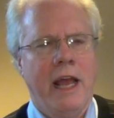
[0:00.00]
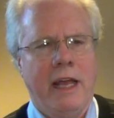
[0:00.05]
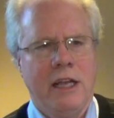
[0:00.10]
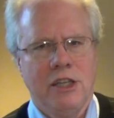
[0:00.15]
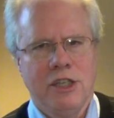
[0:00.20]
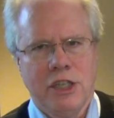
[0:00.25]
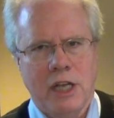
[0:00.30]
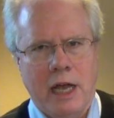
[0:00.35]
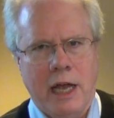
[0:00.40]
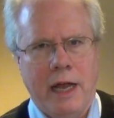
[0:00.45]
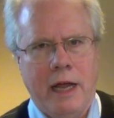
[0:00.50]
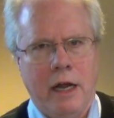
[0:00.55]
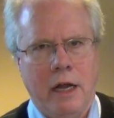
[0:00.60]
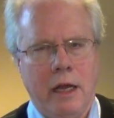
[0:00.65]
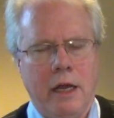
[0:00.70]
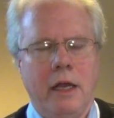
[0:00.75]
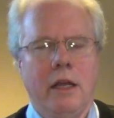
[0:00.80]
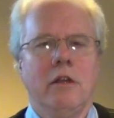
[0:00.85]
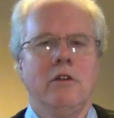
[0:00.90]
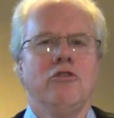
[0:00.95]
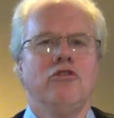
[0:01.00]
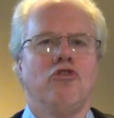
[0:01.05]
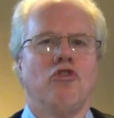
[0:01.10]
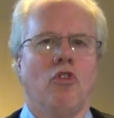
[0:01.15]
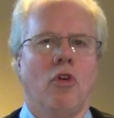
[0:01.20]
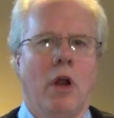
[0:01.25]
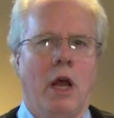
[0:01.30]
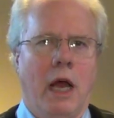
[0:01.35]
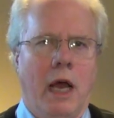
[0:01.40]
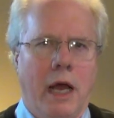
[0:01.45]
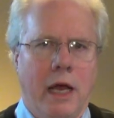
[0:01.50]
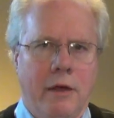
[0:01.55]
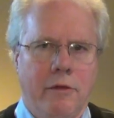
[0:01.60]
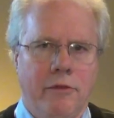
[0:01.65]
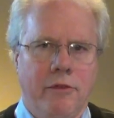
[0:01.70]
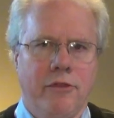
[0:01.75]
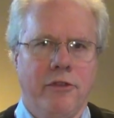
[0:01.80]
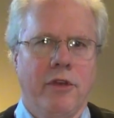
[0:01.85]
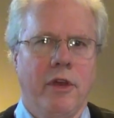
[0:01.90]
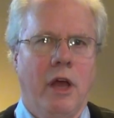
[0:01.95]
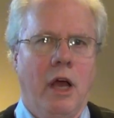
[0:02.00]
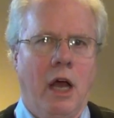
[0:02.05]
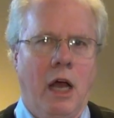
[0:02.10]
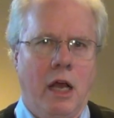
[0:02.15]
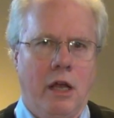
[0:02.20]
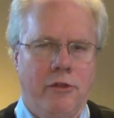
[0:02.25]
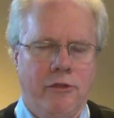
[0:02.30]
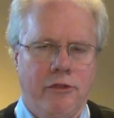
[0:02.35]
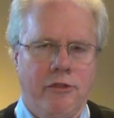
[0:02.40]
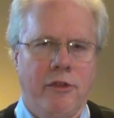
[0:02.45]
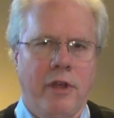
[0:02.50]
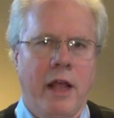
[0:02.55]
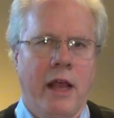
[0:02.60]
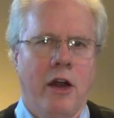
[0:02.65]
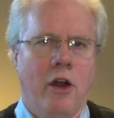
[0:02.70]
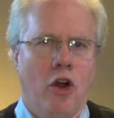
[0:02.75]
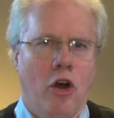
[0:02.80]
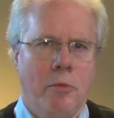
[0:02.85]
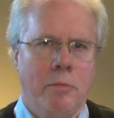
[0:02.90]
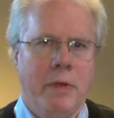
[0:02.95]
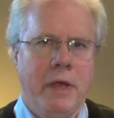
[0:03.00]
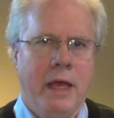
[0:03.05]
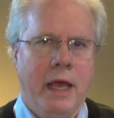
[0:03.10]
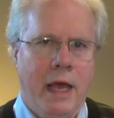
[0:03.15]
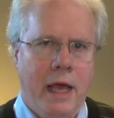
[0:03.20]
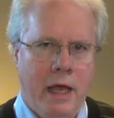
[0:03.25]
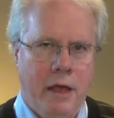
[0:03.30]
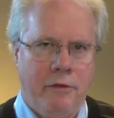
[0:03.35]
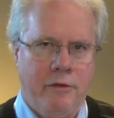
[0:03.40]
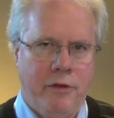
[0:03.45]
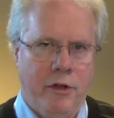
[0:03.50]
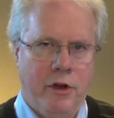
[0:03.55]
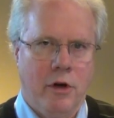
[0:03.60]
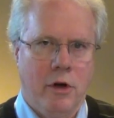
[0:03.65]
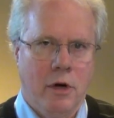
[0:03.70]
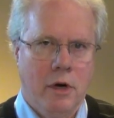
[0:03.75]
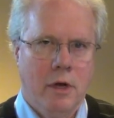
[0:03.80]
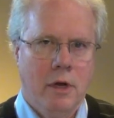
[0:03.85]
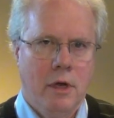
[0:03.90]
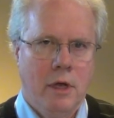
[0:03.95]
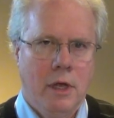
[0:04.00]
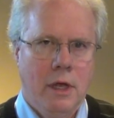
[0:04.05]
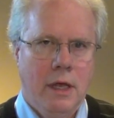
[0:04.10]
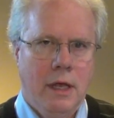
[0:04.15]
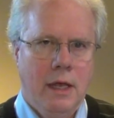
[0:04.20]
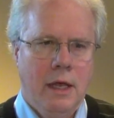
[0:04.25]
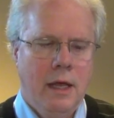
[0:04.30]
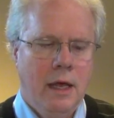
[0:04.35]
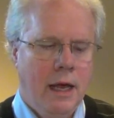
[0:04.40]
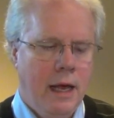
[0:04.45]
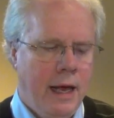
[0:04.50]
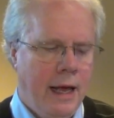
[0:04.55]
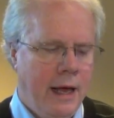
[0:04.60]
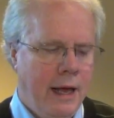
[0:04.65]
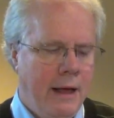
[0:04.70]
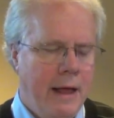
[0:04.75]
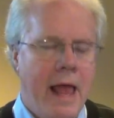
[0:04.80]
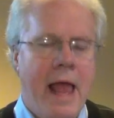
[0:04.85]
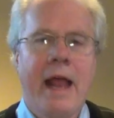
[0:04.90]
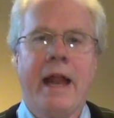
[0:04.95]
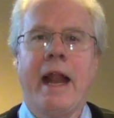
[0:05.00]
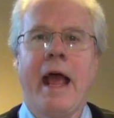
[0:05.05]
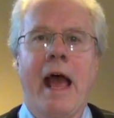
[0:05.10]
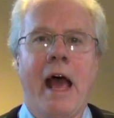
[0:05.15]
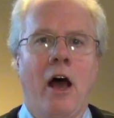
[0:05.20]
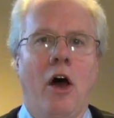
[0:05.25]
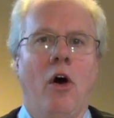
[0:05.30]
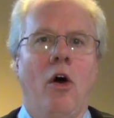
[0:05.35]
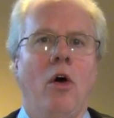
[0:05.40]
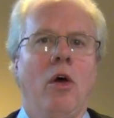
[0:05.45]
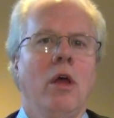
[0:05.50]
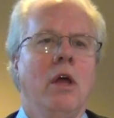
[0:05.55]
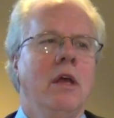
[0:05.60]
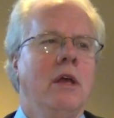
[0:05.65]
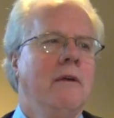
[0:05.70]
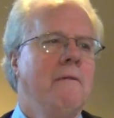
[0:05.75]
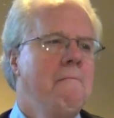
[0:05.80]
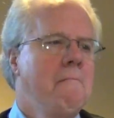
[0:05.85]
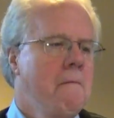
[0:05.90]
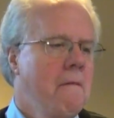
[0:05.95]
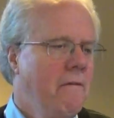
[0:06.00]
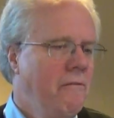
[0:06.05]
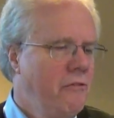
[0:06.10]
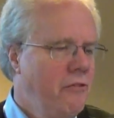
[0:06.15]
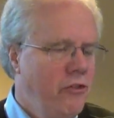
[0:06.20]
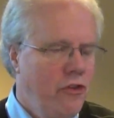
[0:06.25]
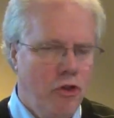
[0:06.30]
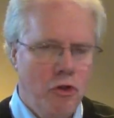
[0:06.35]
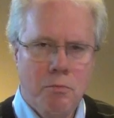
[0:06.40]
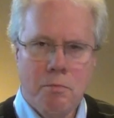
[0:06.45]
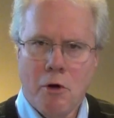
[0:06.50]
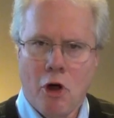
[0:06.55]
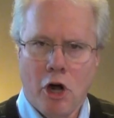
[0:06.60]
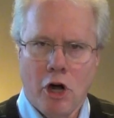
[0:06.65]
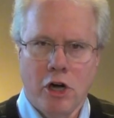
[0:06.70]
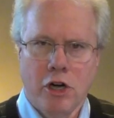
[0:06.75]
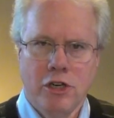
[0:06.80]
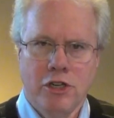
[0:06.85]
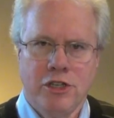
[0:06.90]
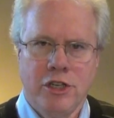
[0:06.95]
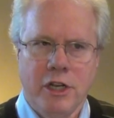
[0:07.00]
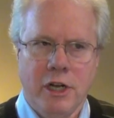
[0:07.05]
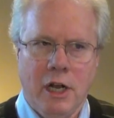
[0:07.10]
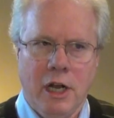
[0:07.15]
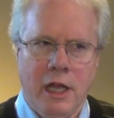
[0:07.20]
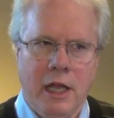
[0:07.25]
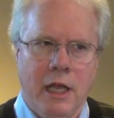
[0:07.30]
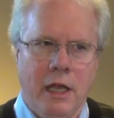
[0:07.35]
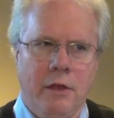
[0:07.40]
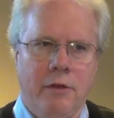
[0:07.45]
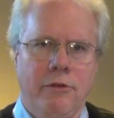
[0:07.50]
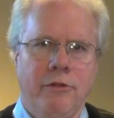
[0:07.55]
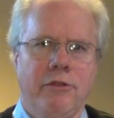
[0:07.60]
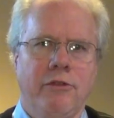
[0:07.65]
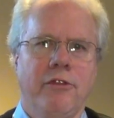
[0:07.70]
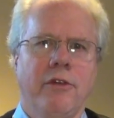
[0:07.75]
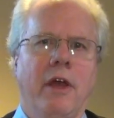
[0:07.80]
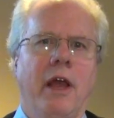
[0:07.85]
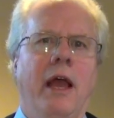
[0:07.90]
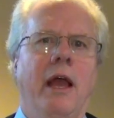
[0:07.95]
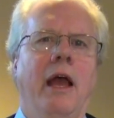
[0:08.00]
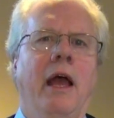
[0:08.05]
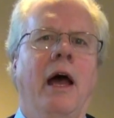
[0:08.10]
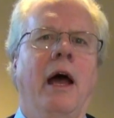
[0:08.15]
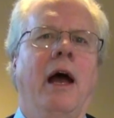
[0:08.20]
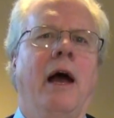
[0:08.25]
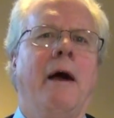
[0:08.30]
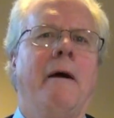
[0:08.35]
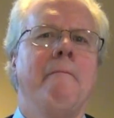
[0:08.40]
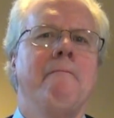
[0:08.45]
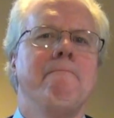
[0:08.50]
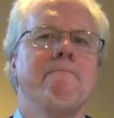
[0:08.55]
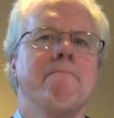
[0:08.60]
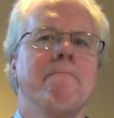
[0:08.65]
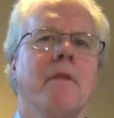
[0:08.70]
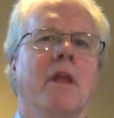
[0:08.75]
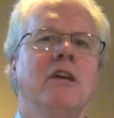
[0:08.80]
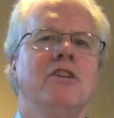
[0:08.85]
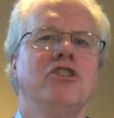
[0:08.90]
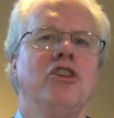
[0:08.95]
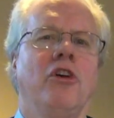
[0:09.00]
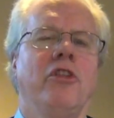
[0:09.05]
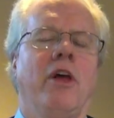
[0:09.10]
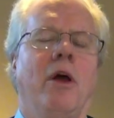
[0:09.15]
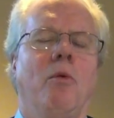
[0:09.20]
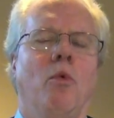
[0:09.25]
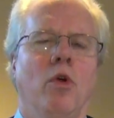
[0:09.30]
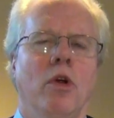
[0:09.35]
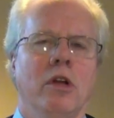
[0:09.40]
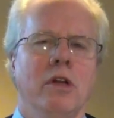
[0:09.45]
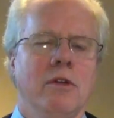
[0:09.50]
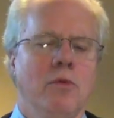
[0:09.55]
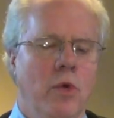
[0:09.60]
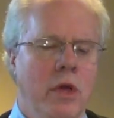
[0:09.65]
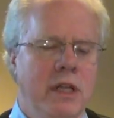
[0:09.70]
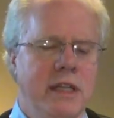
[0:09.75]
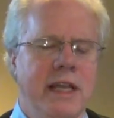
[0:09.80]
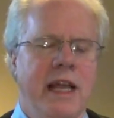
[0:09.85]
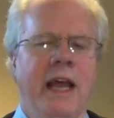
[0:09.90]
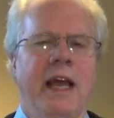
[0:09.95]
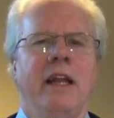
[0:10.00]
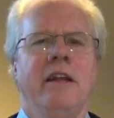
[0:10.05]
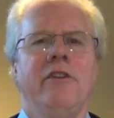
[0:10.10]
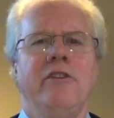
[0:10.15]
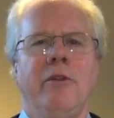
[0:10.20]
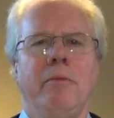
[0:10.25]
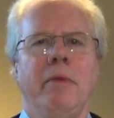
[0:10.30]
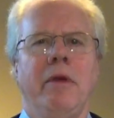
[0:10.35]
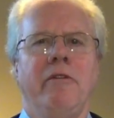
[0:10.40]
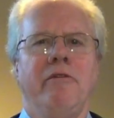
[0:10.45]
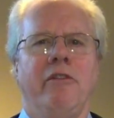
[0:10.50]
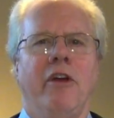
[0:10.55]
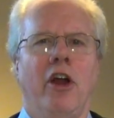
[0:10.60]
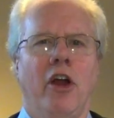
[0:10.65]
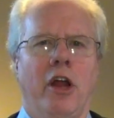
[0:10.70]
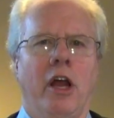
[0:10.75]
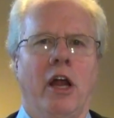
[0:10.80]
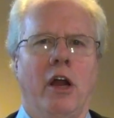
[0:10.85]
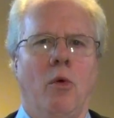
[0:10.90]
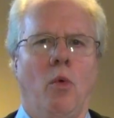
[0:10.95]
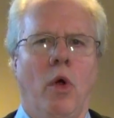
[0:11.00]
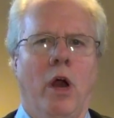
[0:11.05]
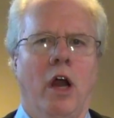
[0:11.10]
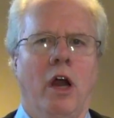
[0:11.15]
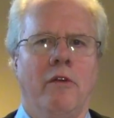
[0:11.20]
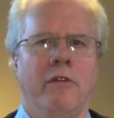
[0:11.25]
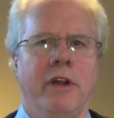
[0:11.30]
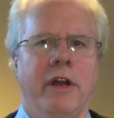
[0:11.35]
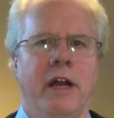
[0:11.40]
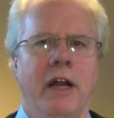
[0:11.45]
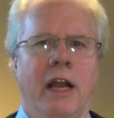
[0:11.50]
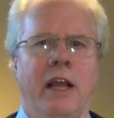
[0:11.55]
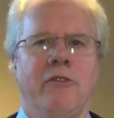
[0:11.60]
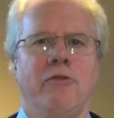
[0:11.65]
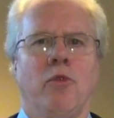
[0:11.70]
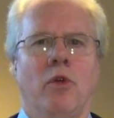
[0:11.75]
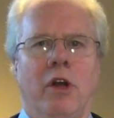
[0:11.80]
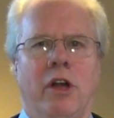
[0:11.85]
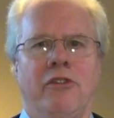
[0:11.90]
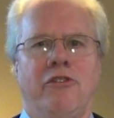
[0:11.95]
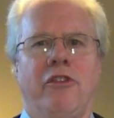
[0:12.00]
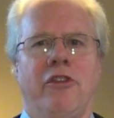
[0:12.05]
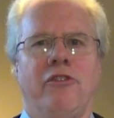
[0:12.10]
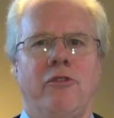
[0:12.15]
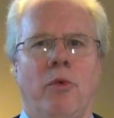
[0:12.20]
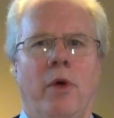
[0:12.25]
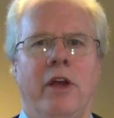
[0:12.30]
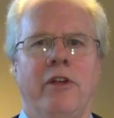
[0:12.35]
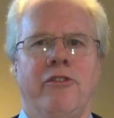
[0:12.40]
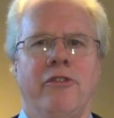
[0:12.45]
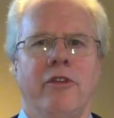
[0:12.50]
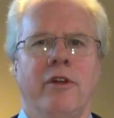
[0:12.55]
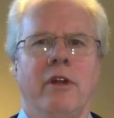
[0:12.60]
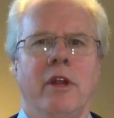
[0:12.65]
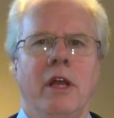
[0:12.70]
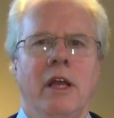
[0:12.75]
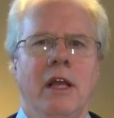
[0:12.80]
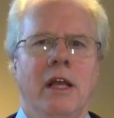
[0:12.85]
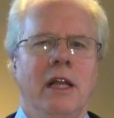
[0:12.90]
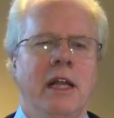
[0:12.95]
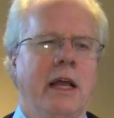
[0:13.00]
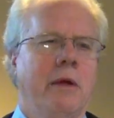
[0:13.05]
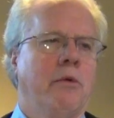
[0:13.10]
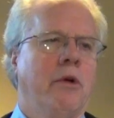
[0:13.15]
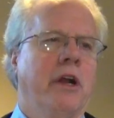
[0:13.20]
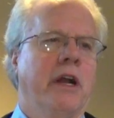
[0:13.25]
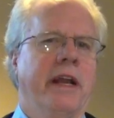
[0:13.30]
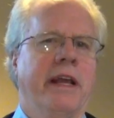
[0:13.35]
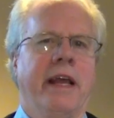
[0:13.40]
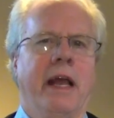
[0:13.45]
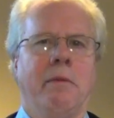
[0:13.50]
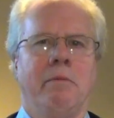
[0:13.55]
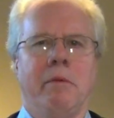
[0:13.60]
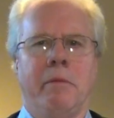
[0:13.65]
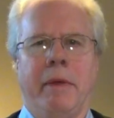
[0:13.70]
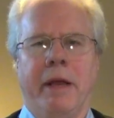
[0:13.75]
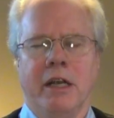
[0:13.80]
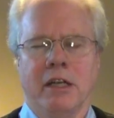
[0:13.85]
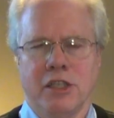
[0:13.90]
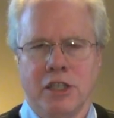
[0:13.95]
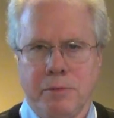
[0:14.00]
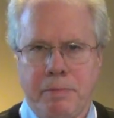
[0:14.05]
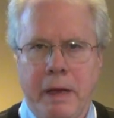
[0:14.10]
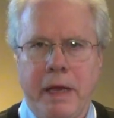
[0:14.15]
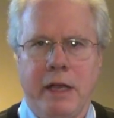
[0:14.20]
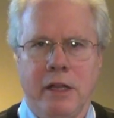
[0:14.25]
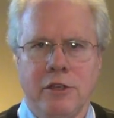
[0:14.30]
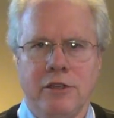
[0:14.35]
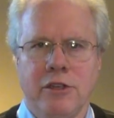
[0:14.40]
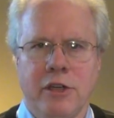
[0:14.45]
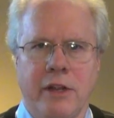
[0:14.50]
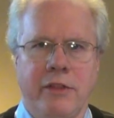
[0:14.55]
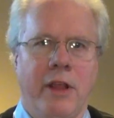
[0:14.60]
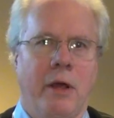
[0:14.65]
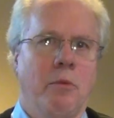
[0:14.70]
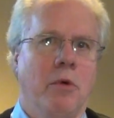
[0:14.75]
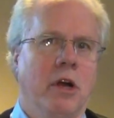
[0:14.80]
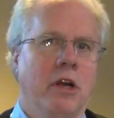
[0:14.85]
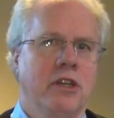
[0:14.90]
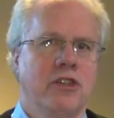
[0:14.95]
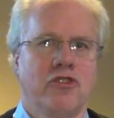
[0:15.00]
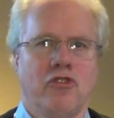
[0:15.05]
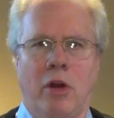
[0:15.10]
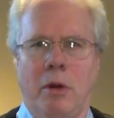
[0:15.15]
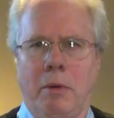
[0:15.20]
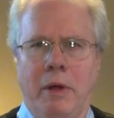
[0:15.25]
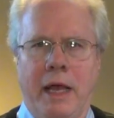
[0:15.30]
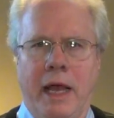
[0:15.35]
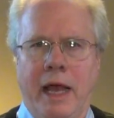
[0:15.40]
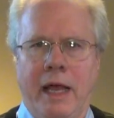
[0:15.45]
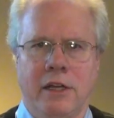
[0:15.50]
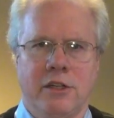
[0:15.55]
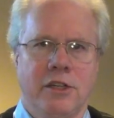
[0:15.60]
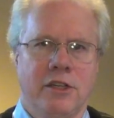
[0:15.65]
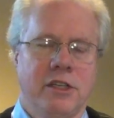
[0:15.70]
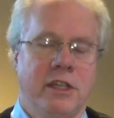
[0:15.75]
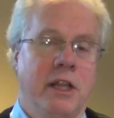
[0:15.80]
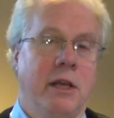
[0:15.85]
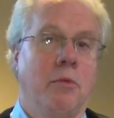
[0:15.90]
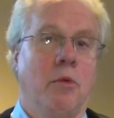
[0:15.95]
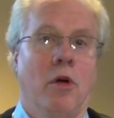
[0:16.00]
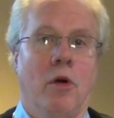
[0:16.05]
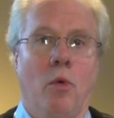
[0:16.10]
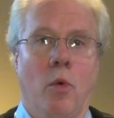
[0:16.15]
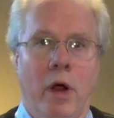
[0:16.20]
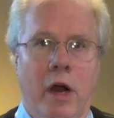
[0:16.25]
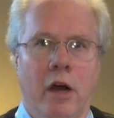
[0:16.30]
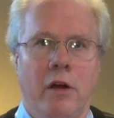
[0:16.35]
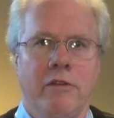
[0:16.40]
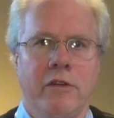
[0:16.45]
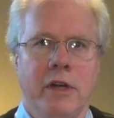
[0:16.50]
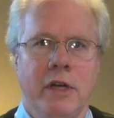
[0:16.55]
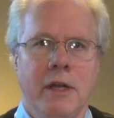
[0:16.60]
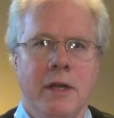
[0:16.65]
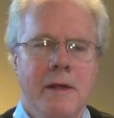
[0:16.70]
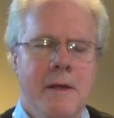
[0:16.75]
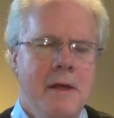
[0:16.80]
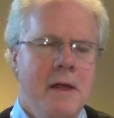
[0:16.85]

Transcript: anxiety drives us and our behavior, and how few markers it leaves, so that we tend to be very unaware of it, unless we're in a situation like we're going to get up and make a speech, and then we're extremely anxious, and then we're aware of it.